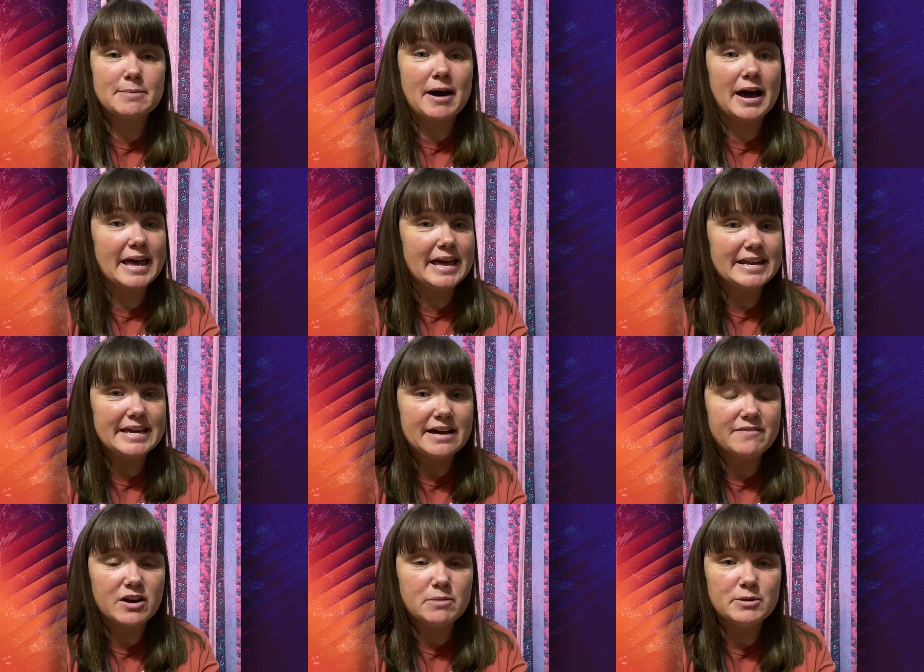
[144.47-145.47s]
about any
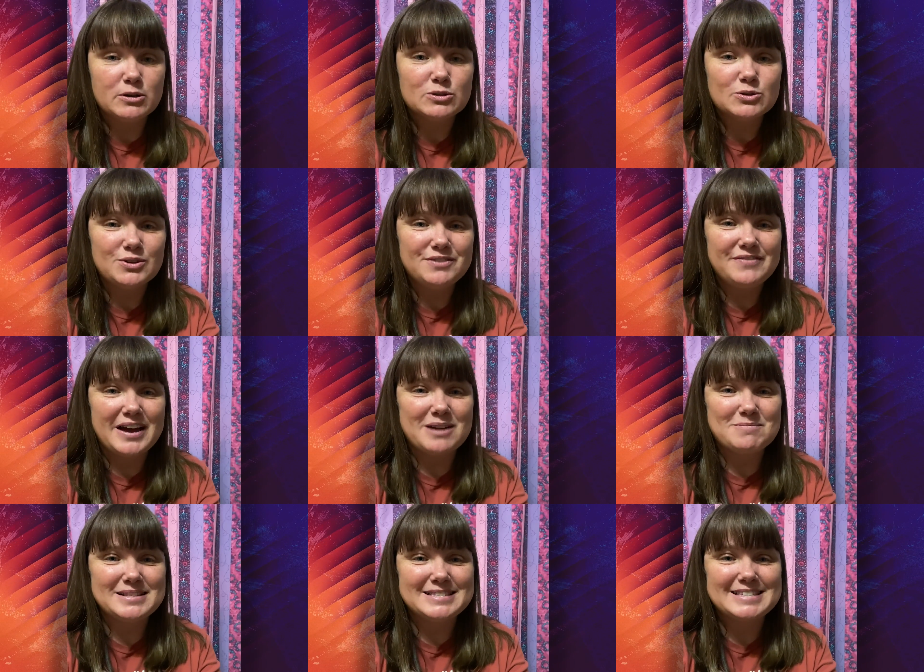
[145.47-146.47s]
of our middle school
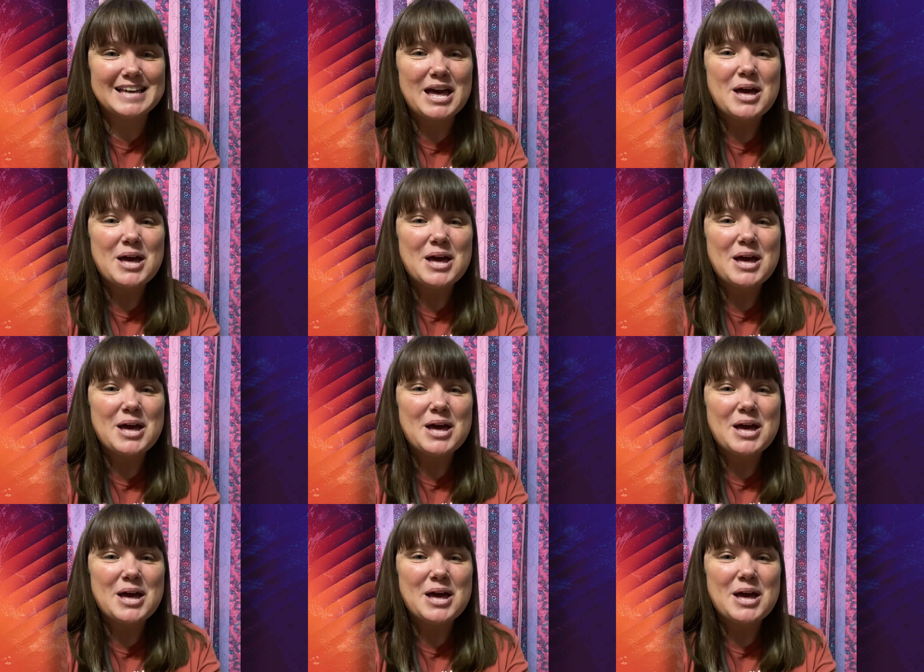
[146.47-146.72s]
environments,